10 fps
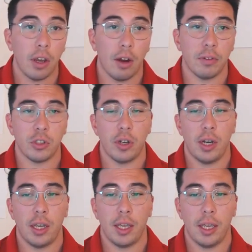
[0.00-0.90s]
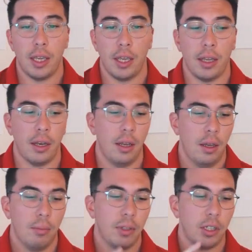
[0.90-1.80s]
They offer training in
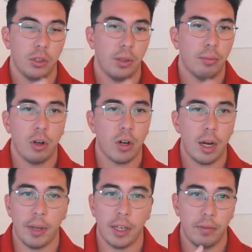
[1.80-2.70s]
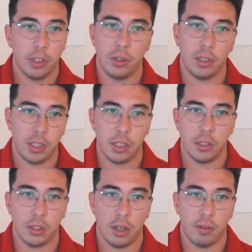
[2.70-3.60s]
potentially programming and
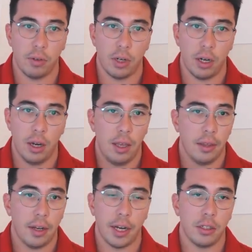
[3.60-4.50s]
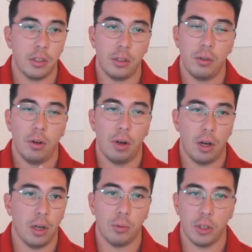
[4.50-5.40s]
visualization software that I could do
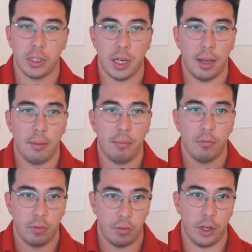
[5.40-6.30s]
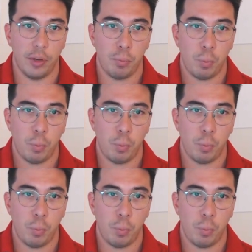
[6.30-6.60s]
on work time for free.